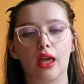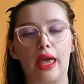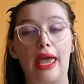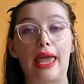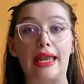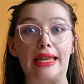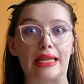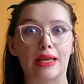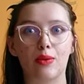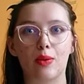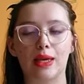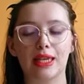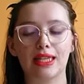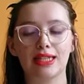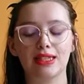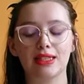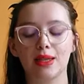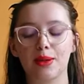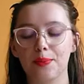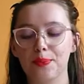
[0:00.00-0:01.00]

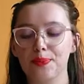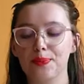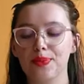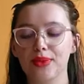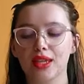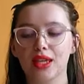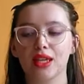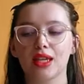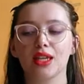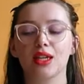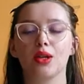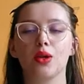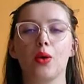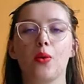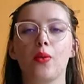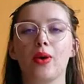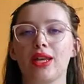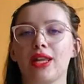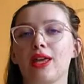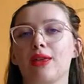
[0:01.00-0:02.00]
Anyways,
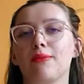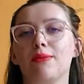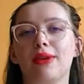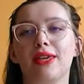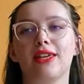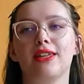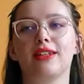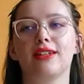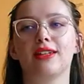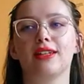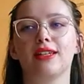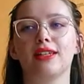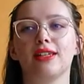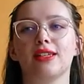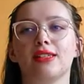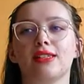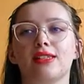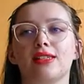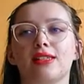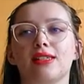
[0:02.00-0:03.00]
what I mean
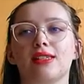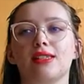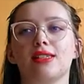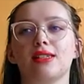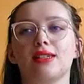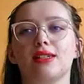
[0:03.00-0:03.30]
is